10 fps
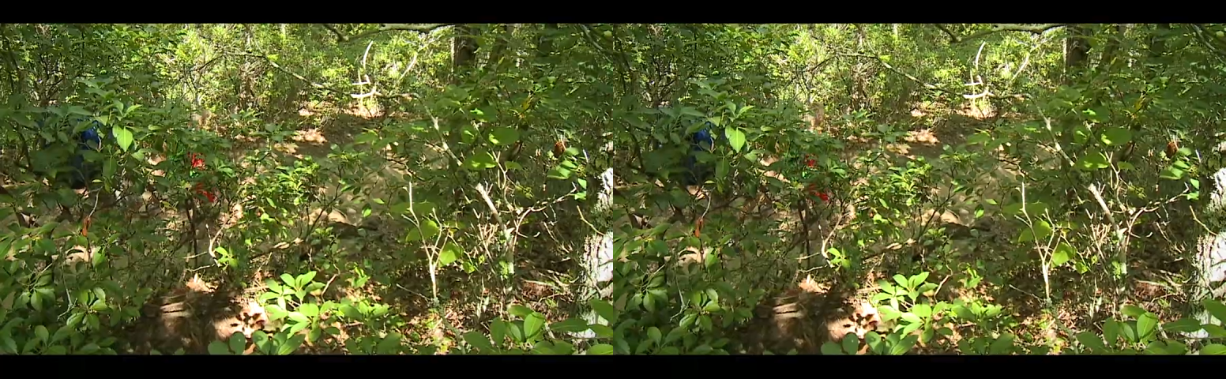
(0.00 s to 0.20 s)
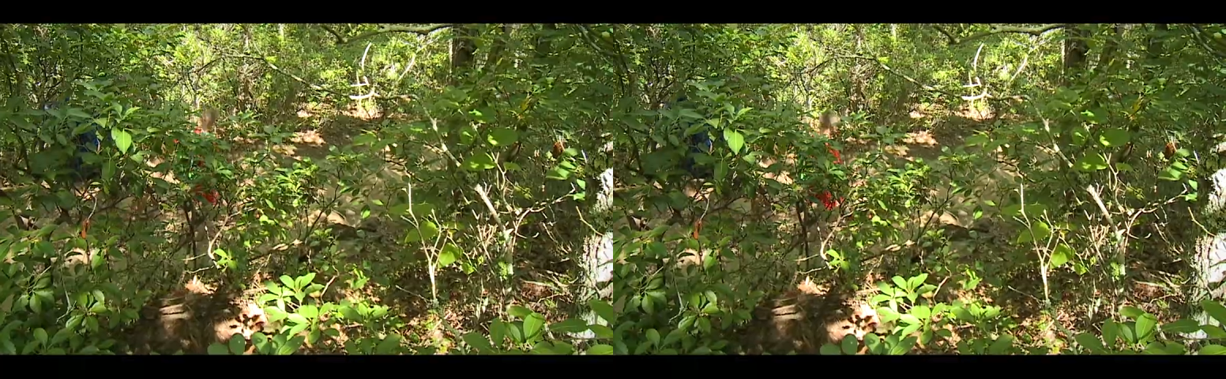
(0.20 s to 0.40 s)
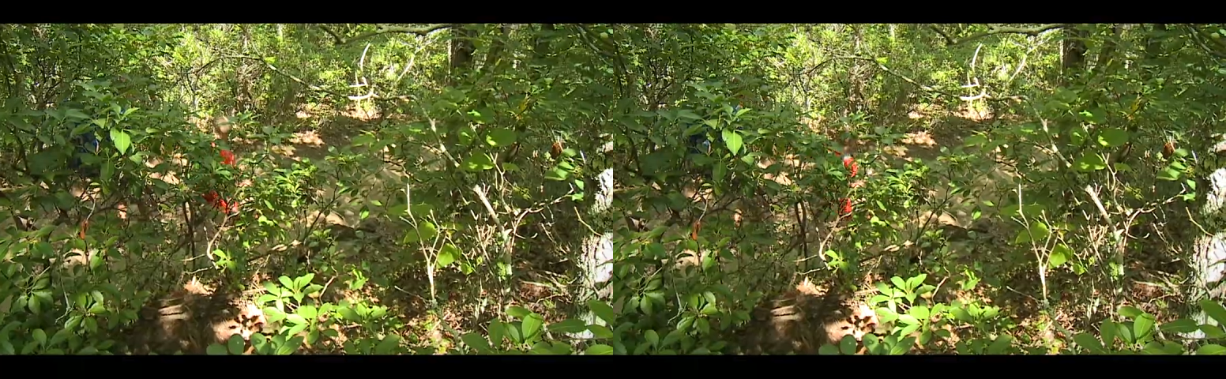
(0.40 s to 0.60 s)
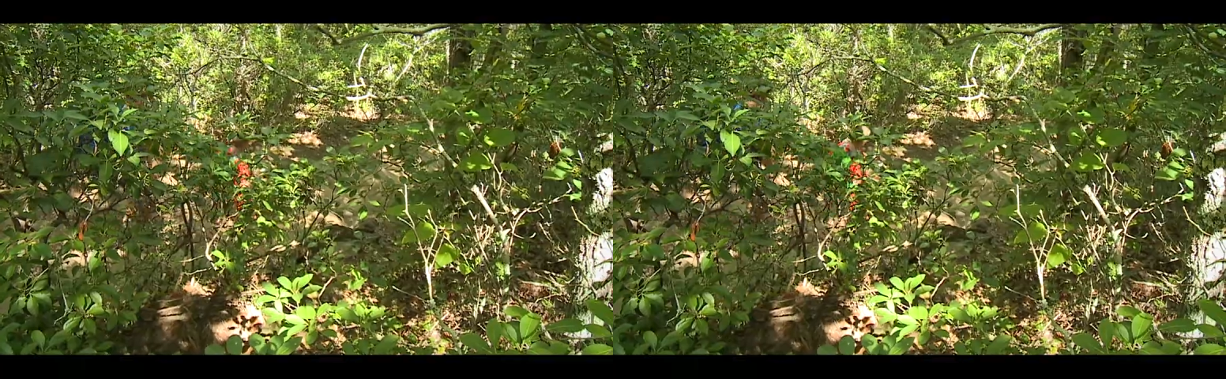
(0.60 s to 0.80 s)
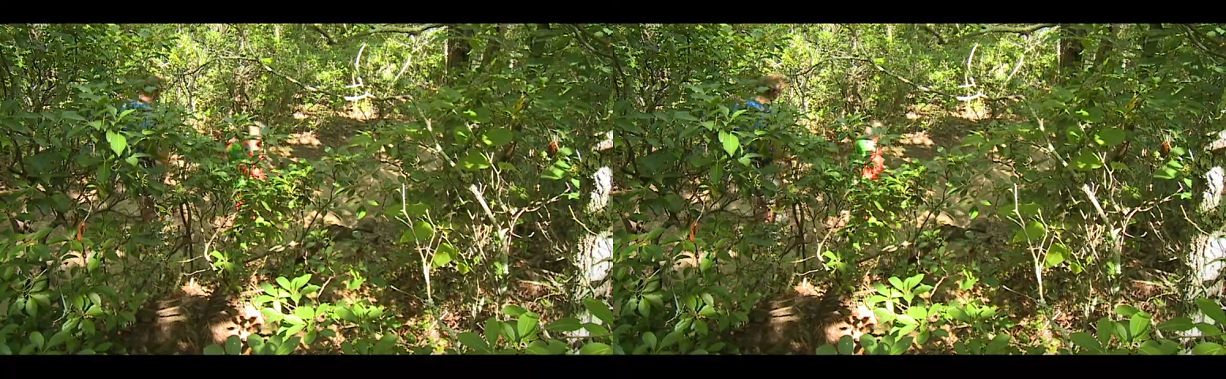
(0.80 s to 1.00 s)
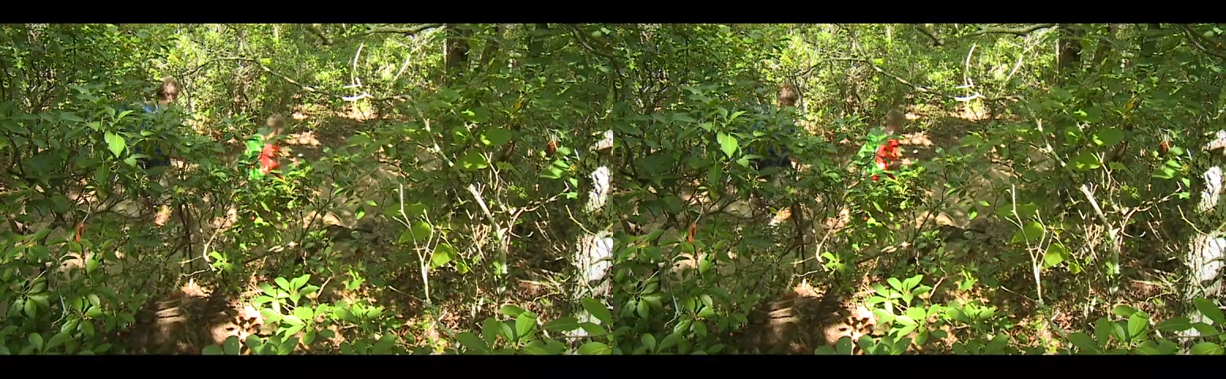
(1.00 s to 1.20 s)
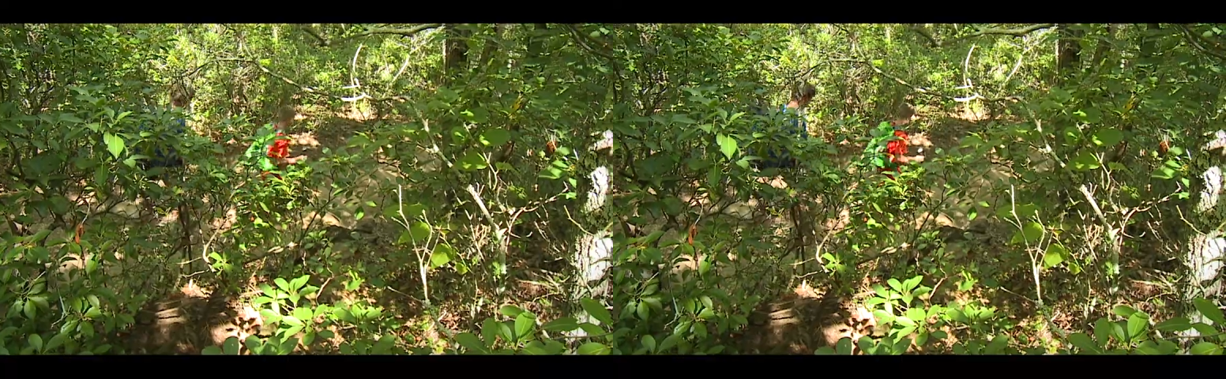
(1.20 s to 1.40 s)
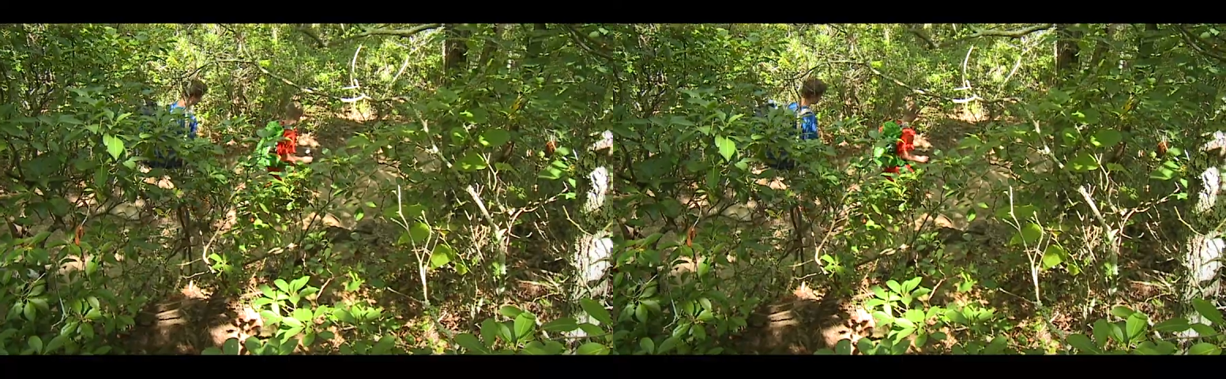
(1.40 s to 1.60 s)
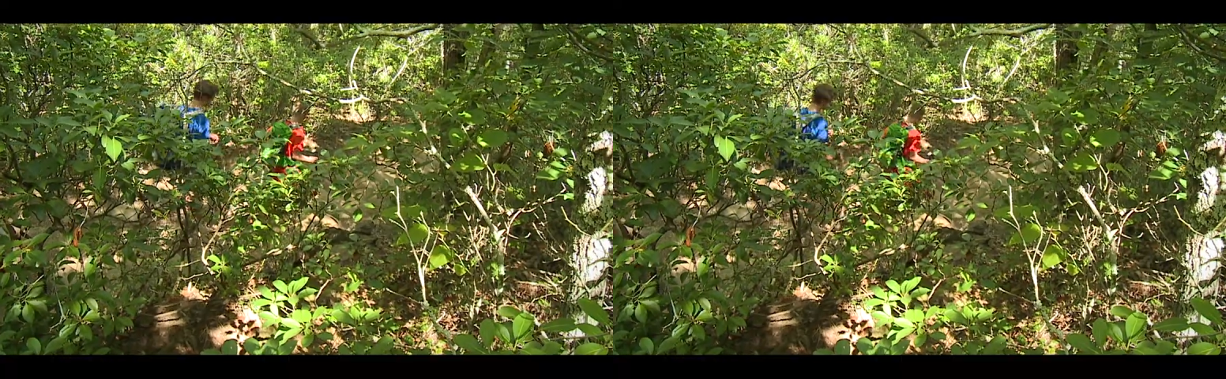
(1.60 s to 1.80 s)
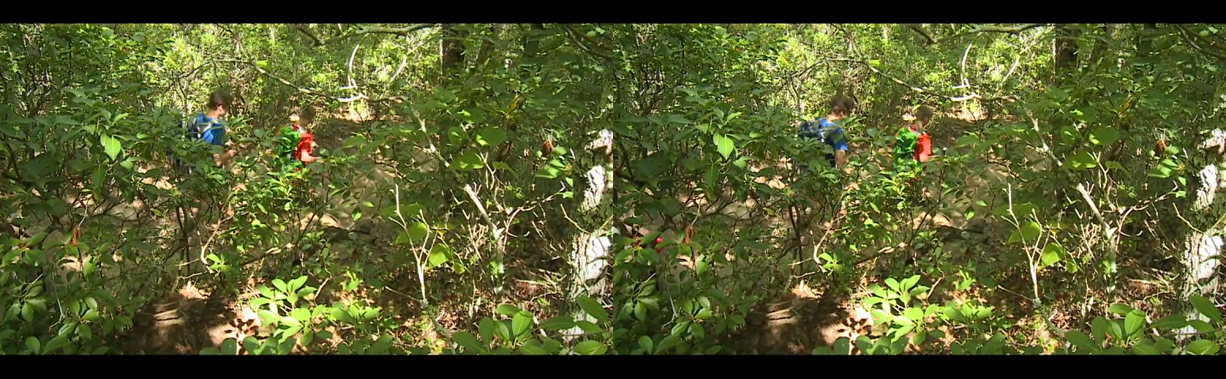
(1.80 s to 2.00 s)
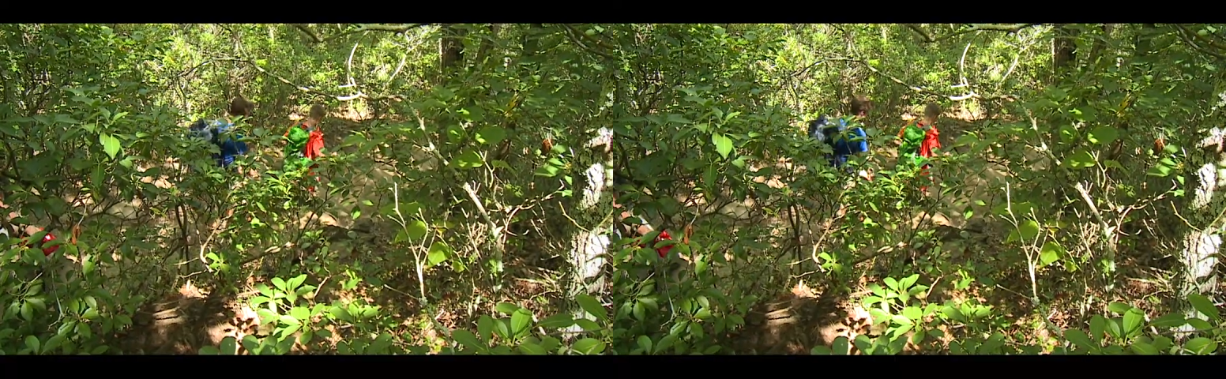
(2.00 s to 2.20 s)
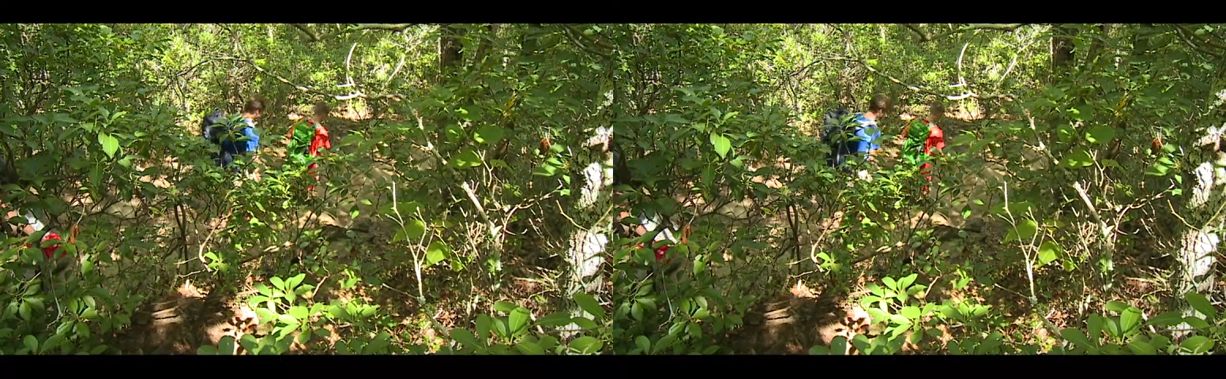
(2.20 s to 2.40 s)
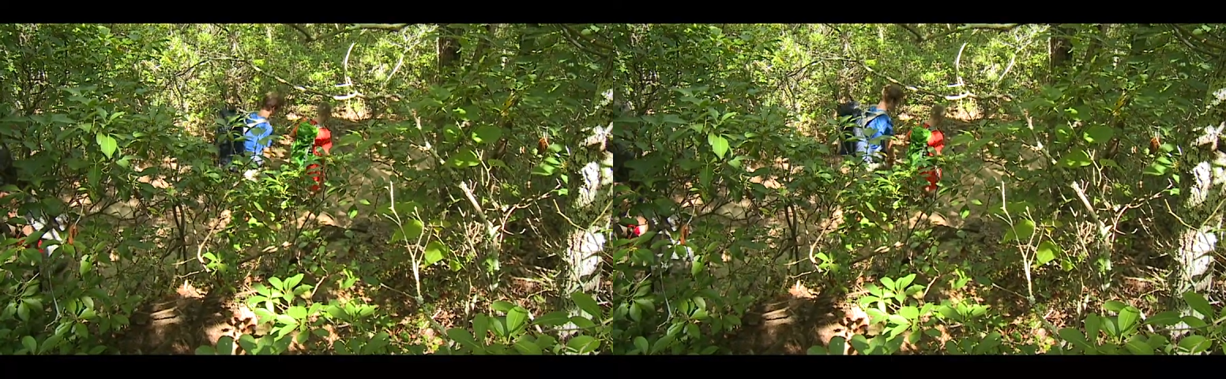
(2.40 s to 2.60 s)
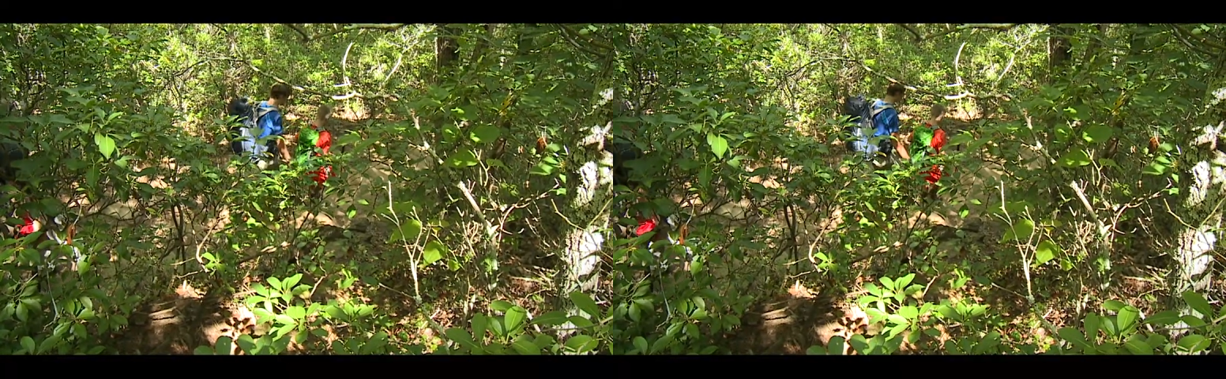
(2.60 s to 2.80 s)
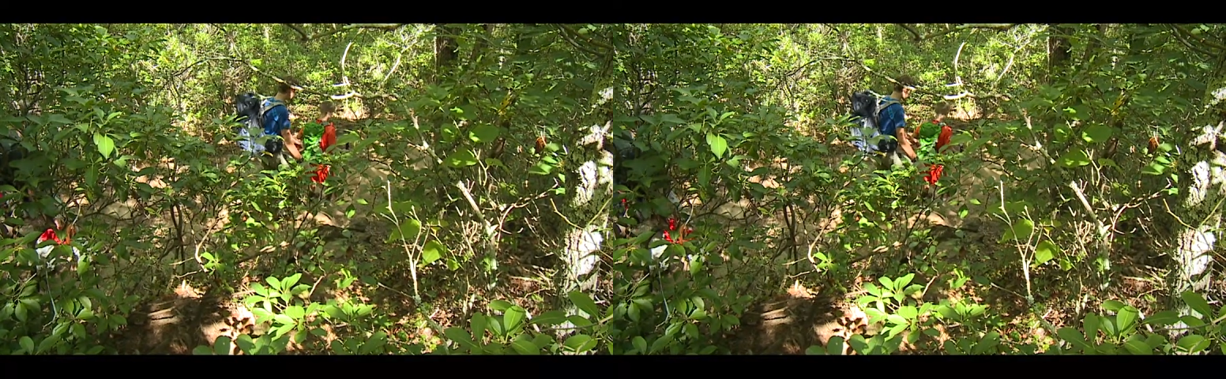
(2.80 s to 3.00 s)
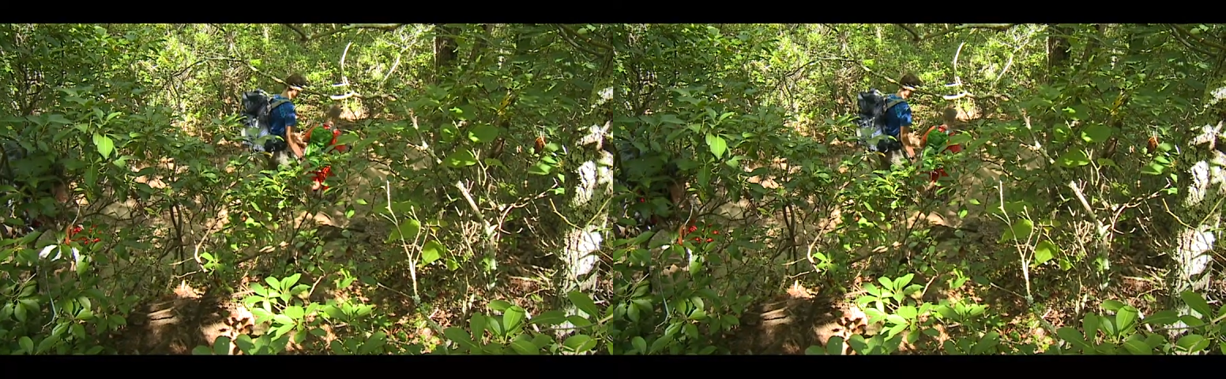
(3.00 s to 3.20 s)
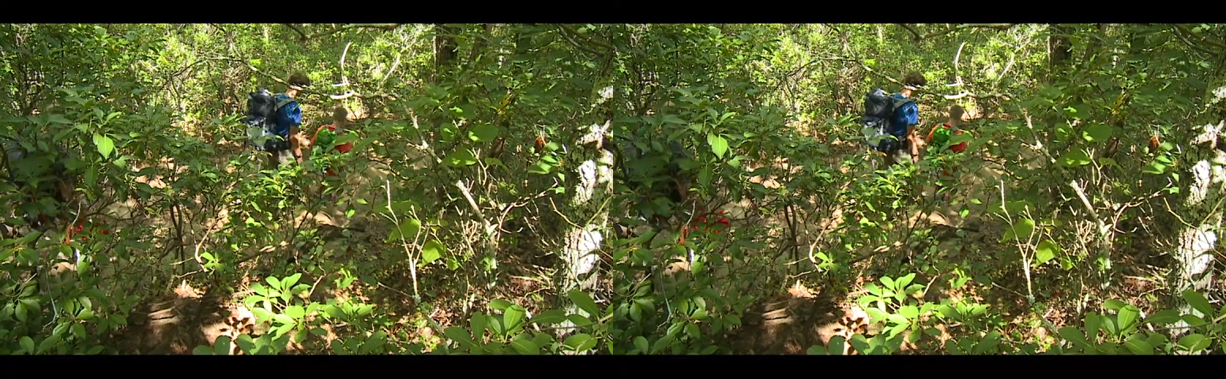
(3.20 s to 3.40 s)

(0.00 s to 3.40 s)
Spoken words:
No face is visible, so there are no lips to read.